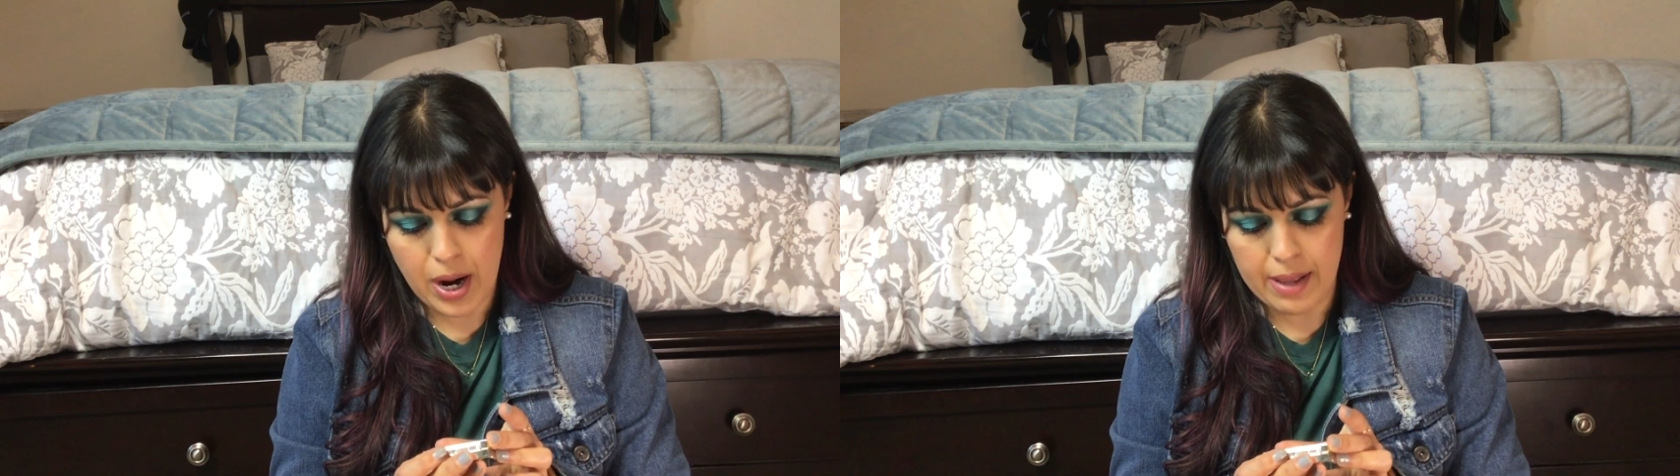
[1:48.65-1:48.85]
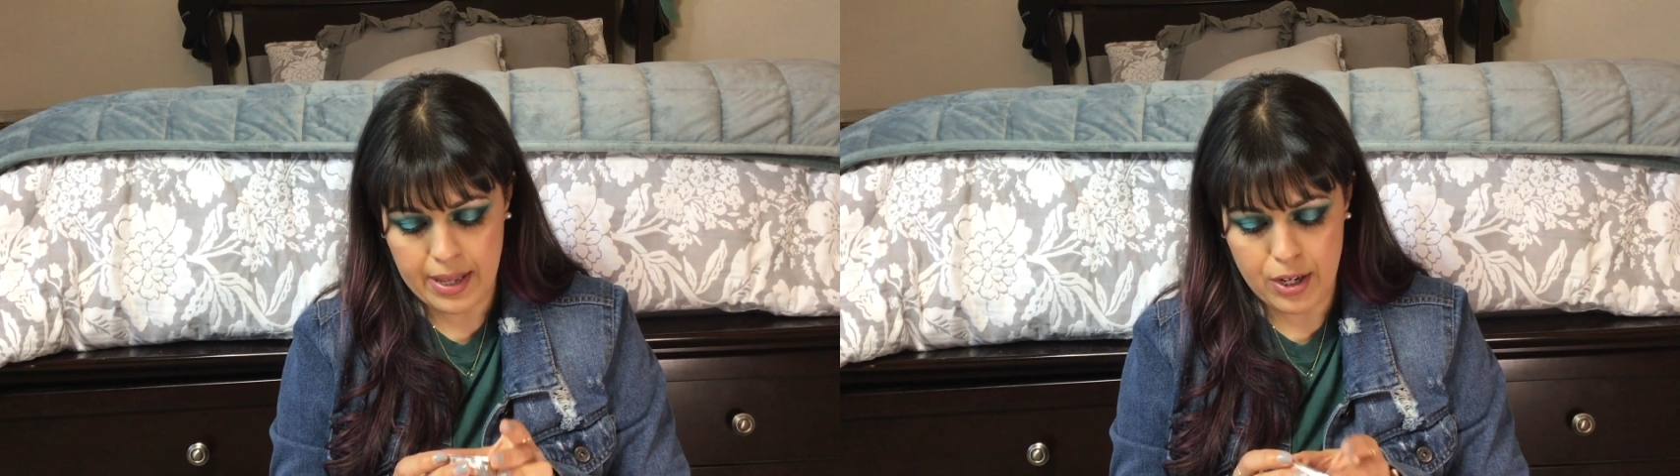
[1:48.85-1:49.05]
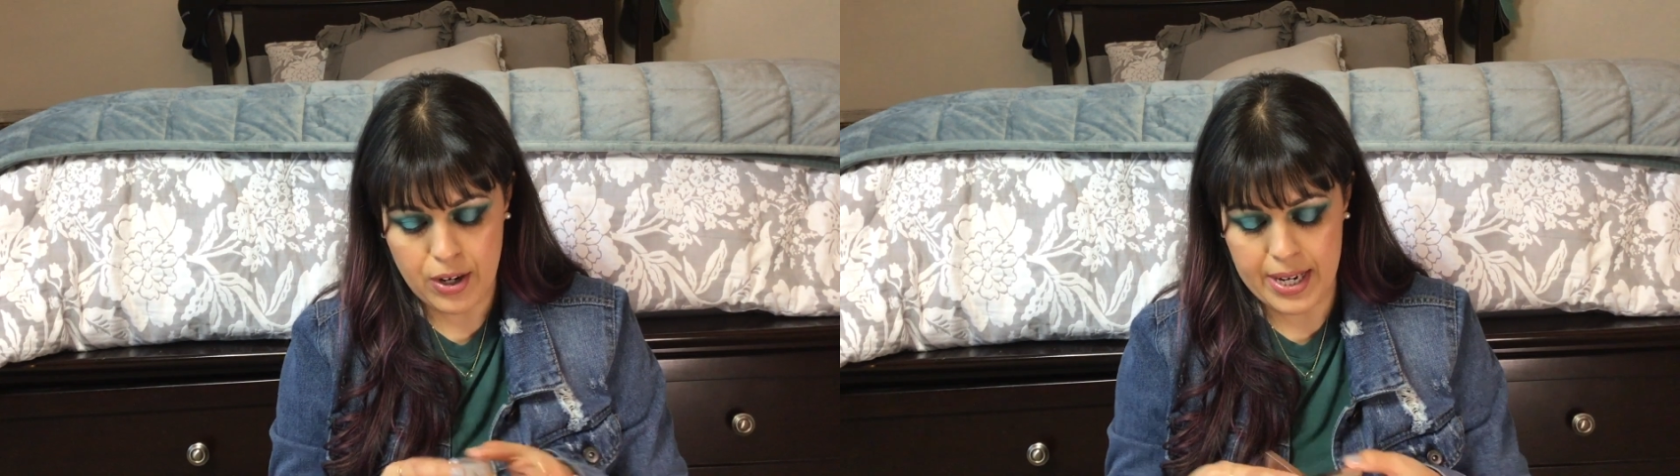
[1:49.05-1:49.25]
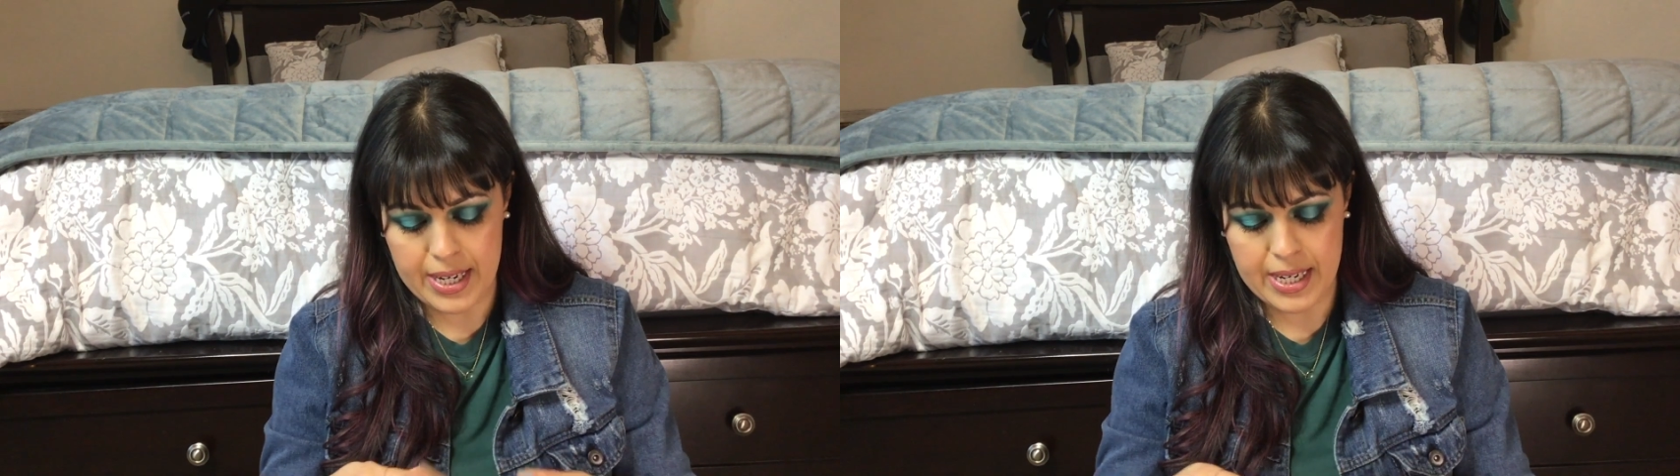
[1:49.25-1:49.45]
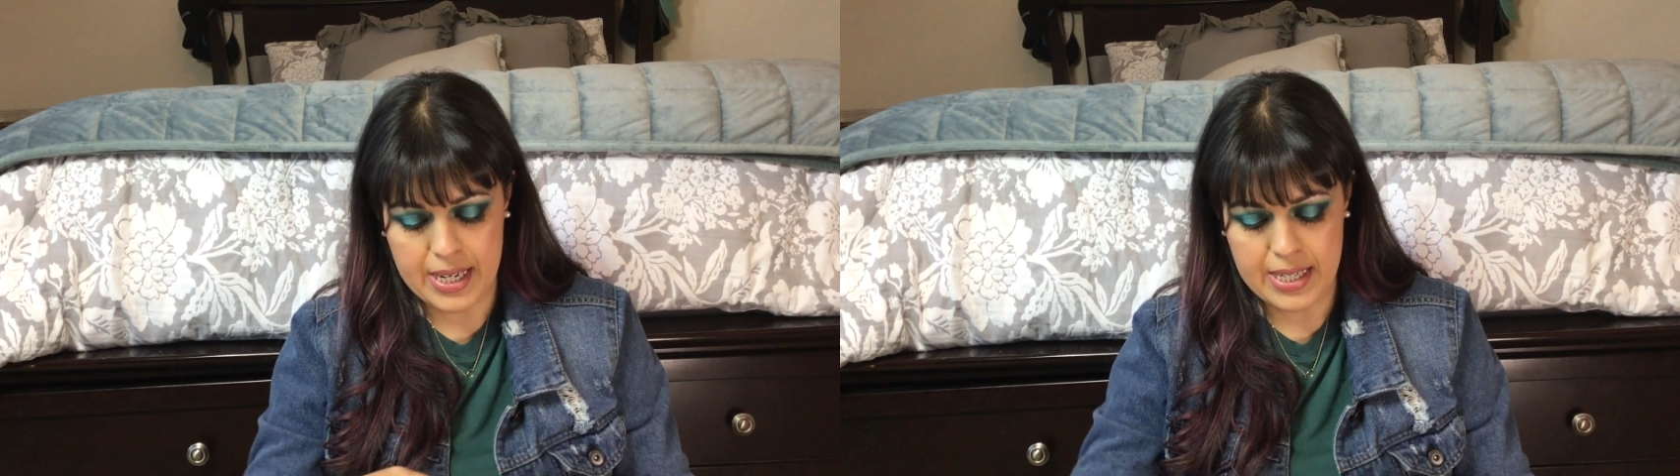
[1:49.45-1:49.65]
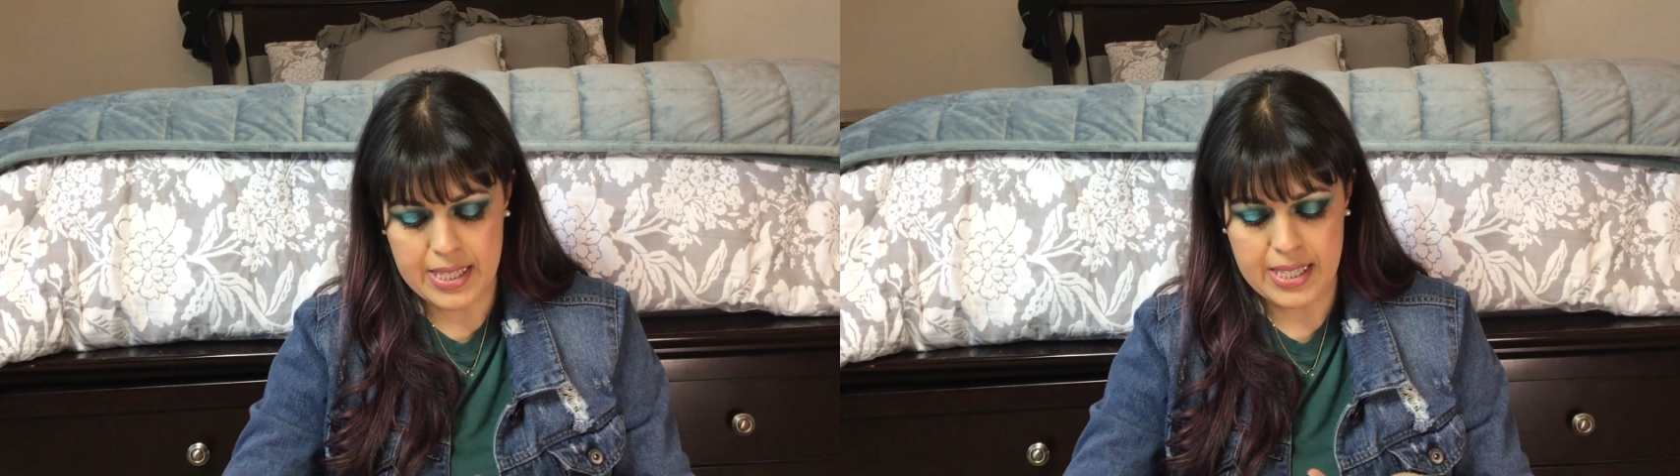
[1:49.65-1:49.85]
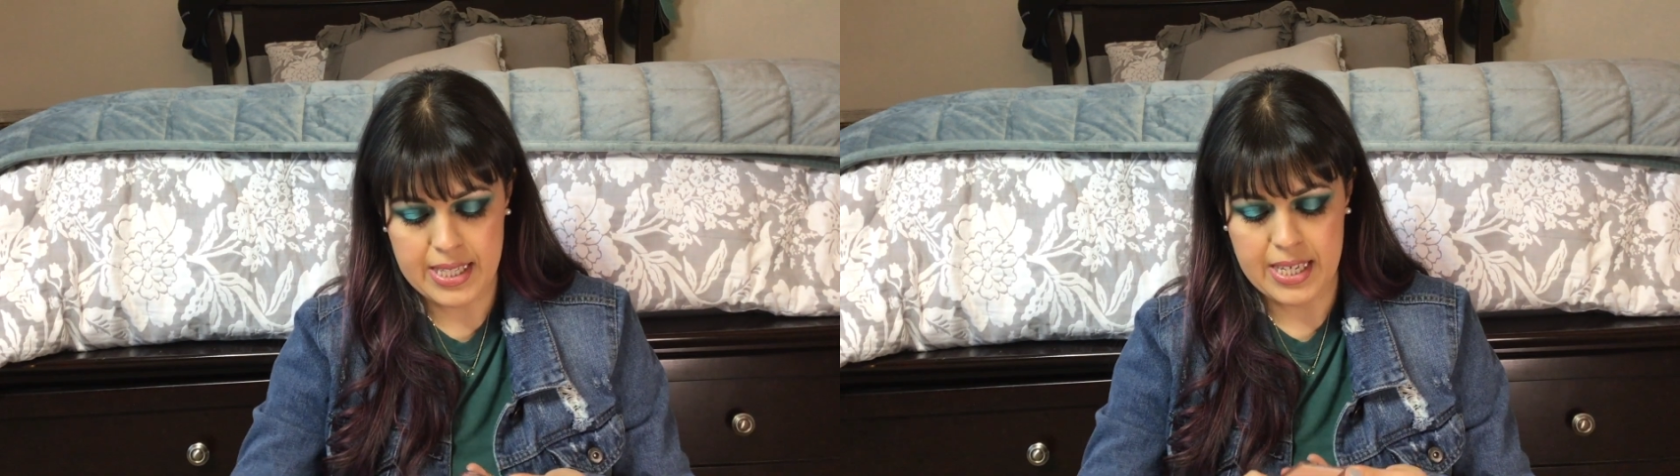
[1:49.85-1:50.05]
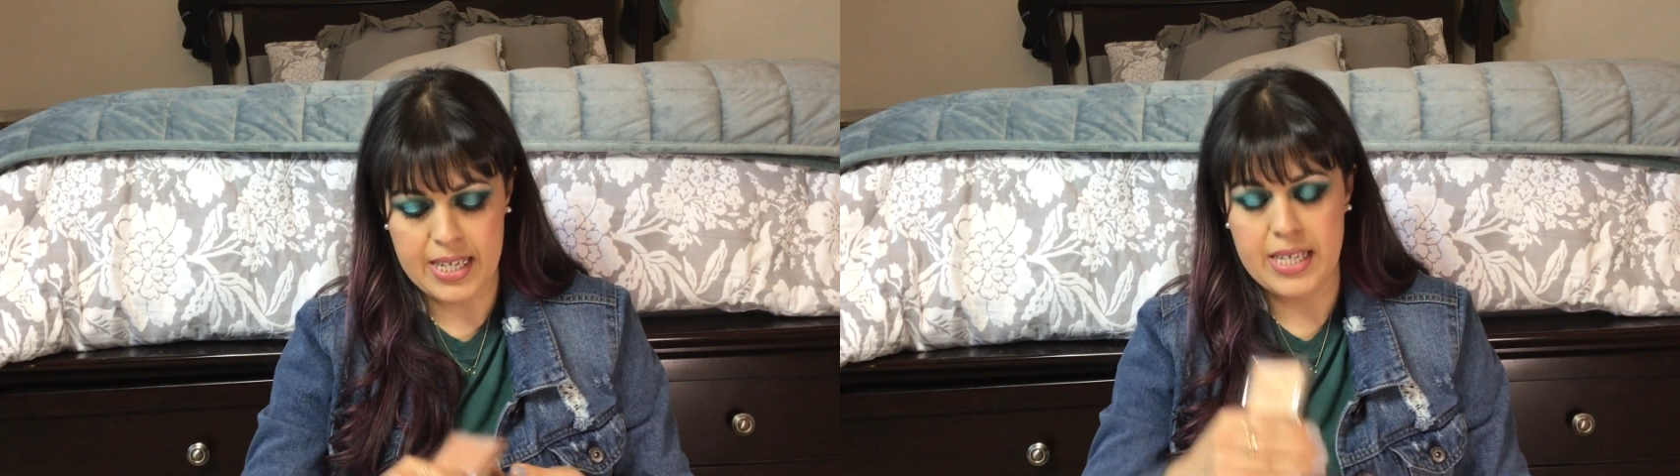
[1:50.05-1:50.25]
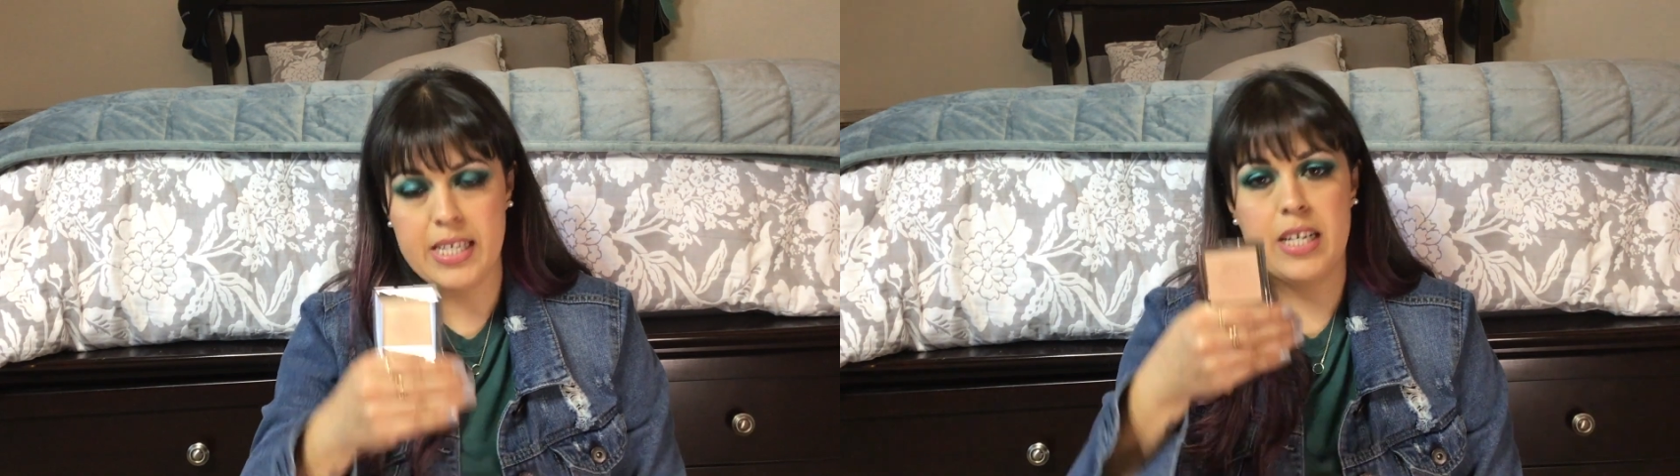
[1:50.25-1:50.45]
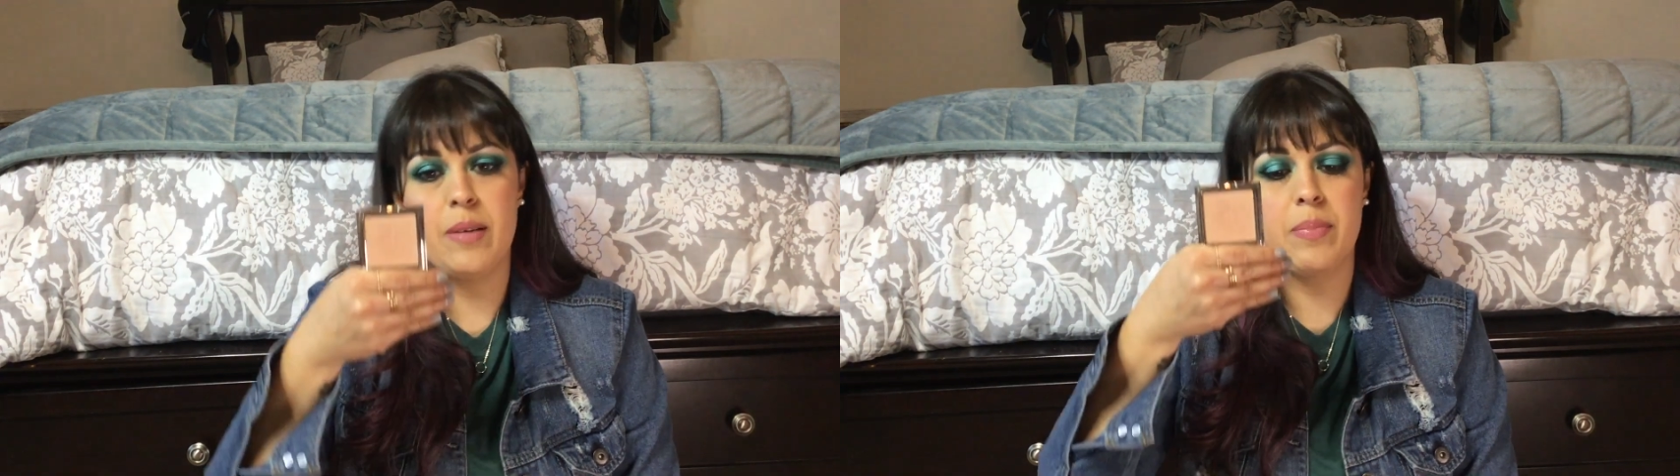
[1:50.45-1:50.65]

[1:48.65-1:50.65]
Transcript: highlighter in Skinny Dip,